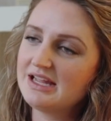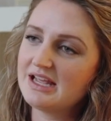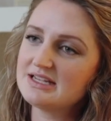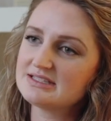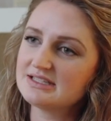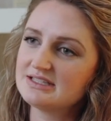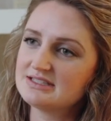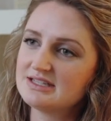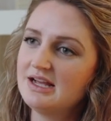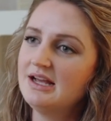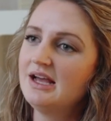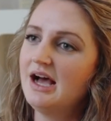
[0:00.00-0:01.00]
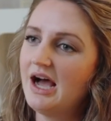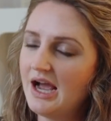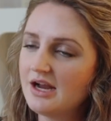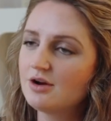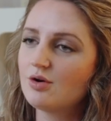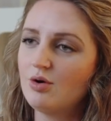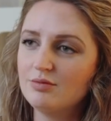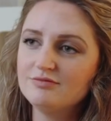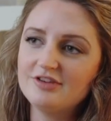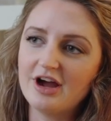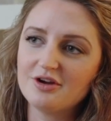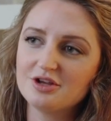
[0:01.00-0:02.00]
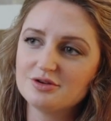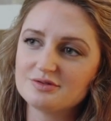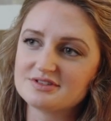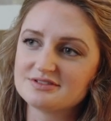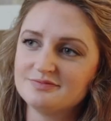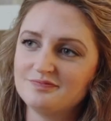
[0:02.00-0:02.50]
cases, higher home values.